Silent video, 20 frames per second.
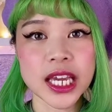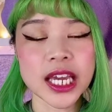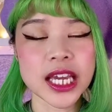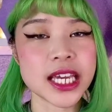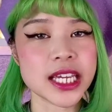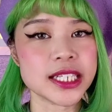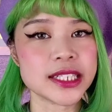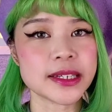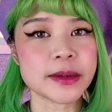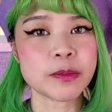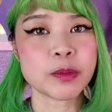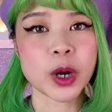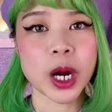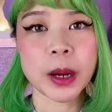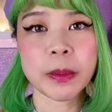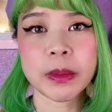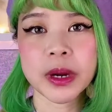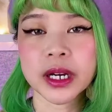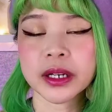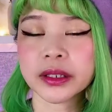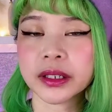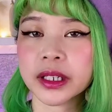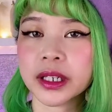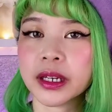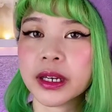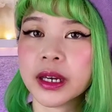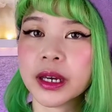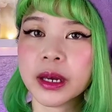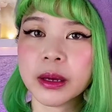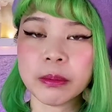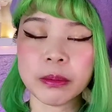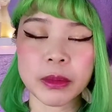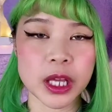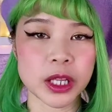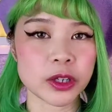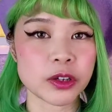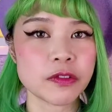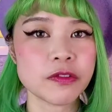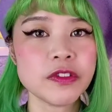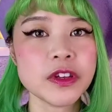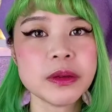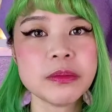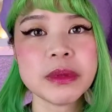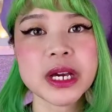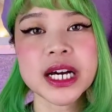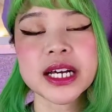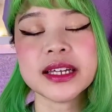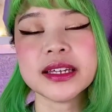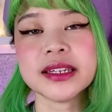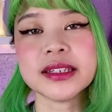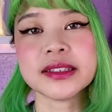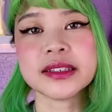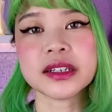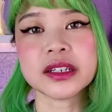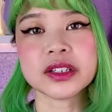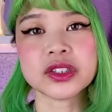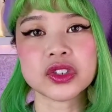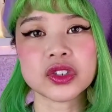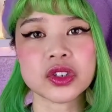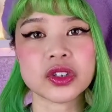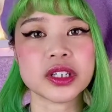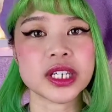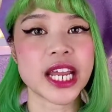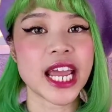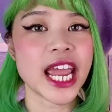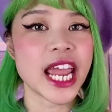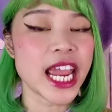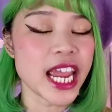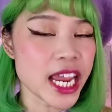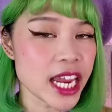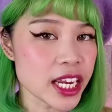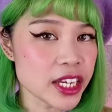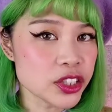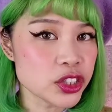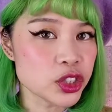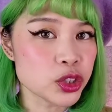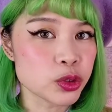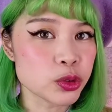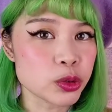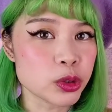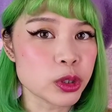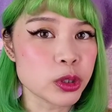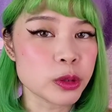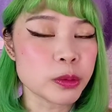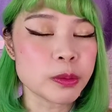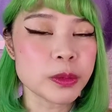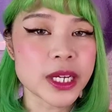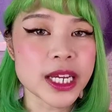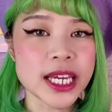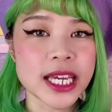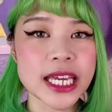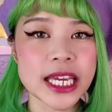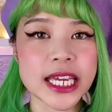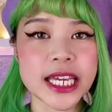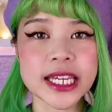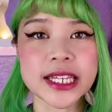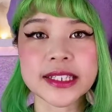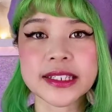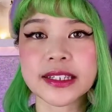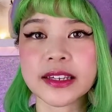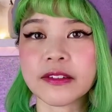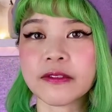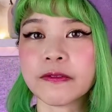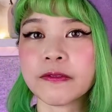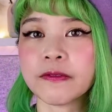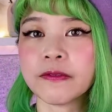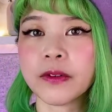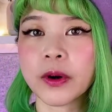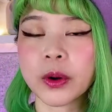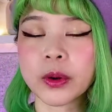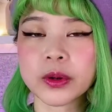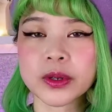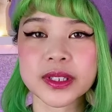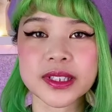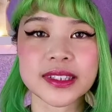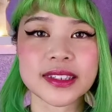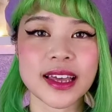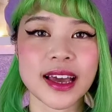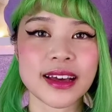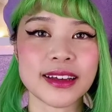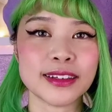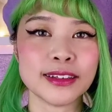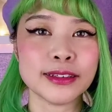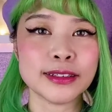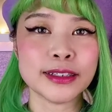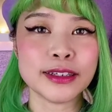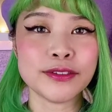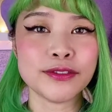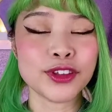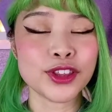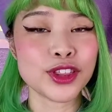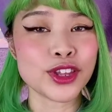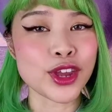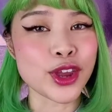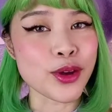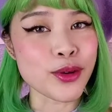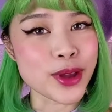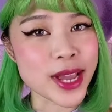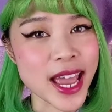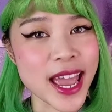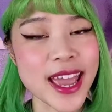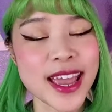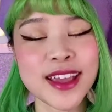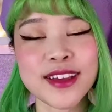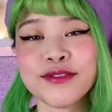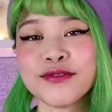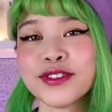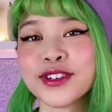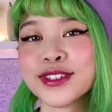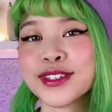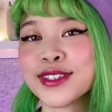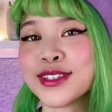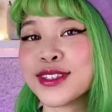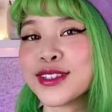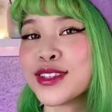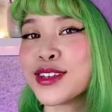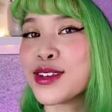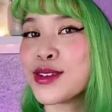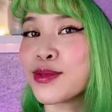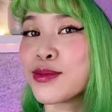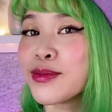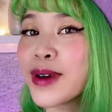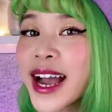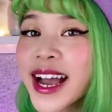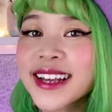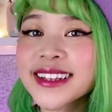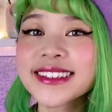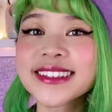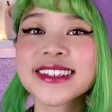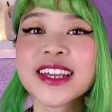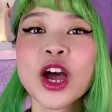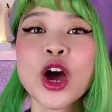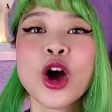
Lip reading: Is it primarily male or female? Is it a certain age group? Is it folks that live in the UK versus the US?